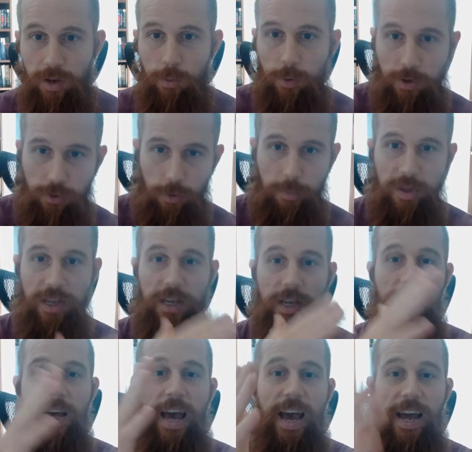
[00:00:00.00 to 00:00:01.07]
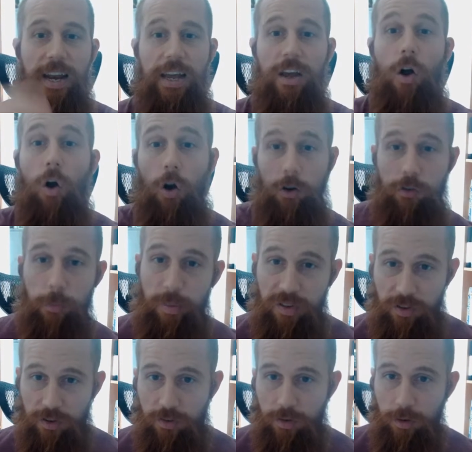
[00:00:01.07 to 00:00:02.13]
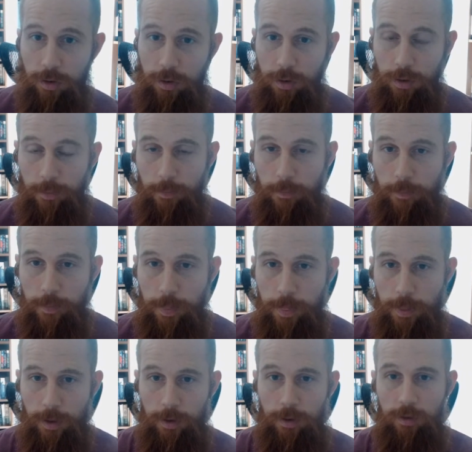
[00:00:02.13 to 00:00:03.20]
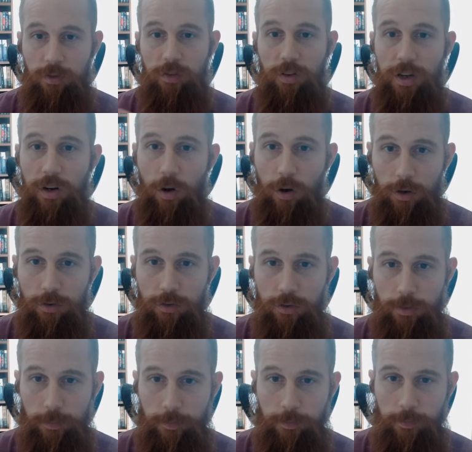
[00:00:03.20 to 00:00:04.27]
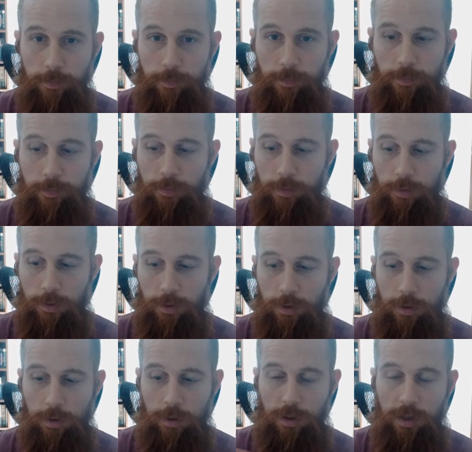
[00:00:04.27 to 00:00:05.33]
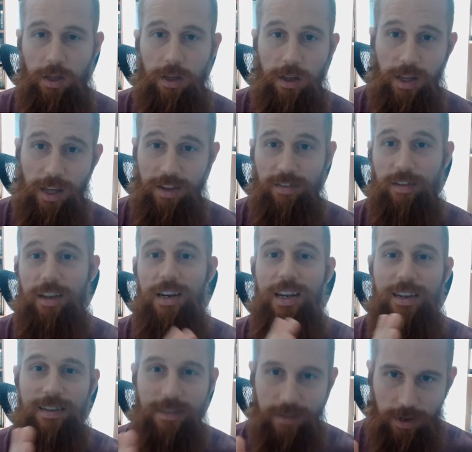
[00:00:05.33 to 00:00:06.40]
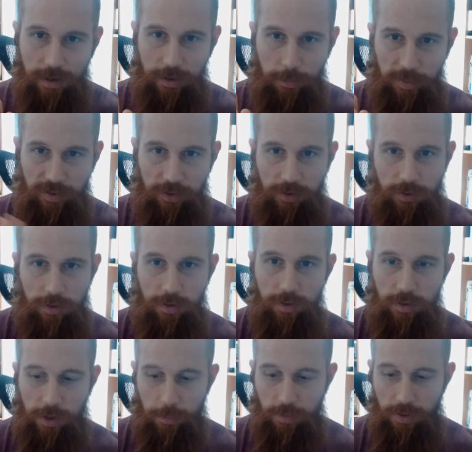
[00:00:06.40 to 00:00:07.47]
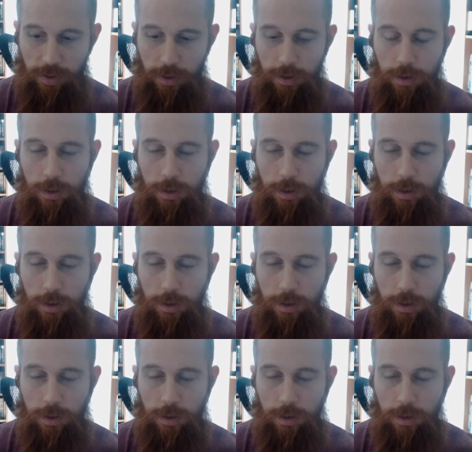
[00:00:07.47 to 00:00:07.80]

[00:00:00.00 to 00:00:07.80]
We should be at a arch position, slight arch, a slight extended position, same thing.